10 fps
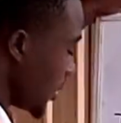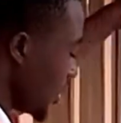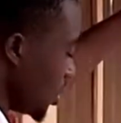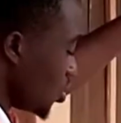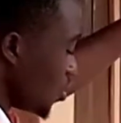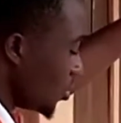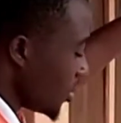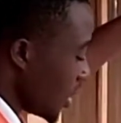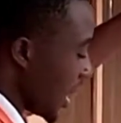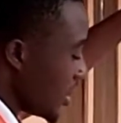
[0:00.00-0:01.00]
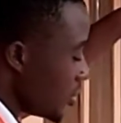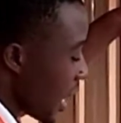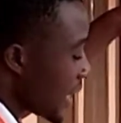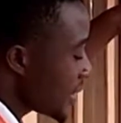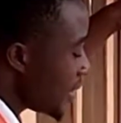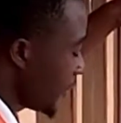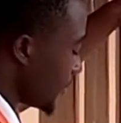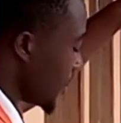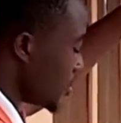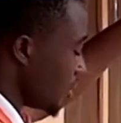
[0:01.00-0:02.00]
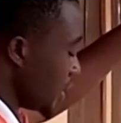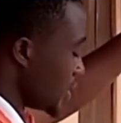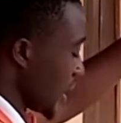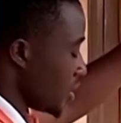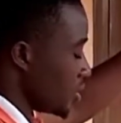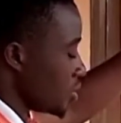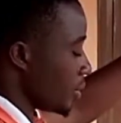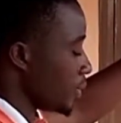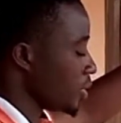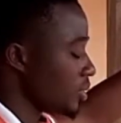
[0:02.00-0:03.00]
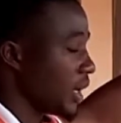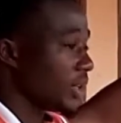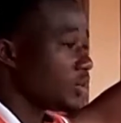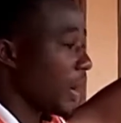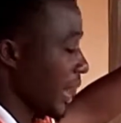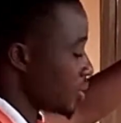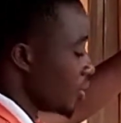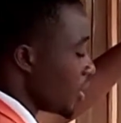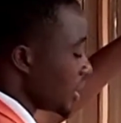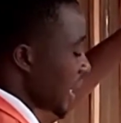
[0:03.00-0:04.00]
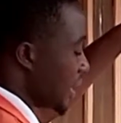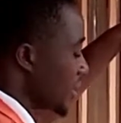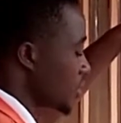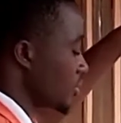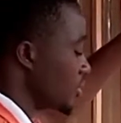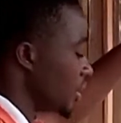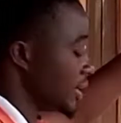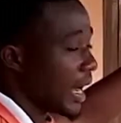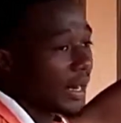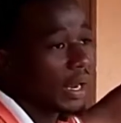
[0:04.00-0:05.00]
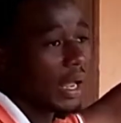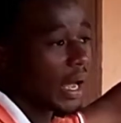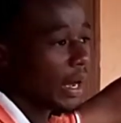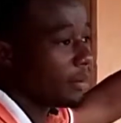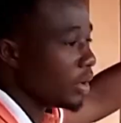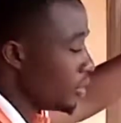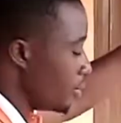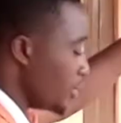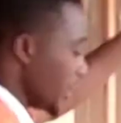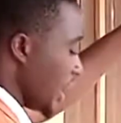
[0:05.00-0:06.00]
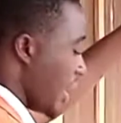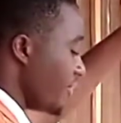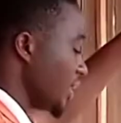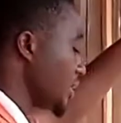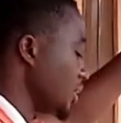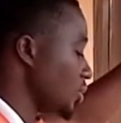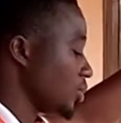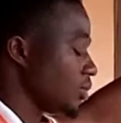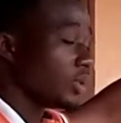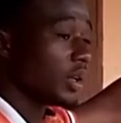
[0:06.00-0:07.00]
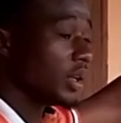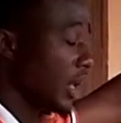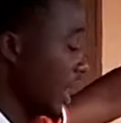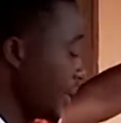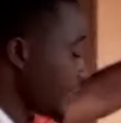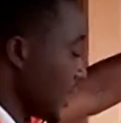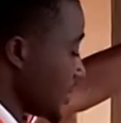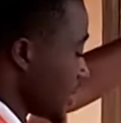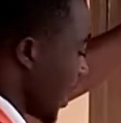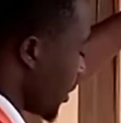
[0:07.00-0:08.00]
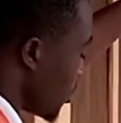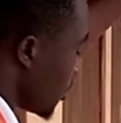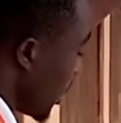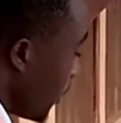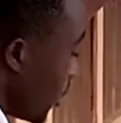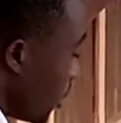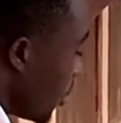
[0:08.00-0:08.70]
it should, and you add 350 to it, you're supposed to get y. So what I need to do is that I'm going to bring everything to the left hand side. So I'm going to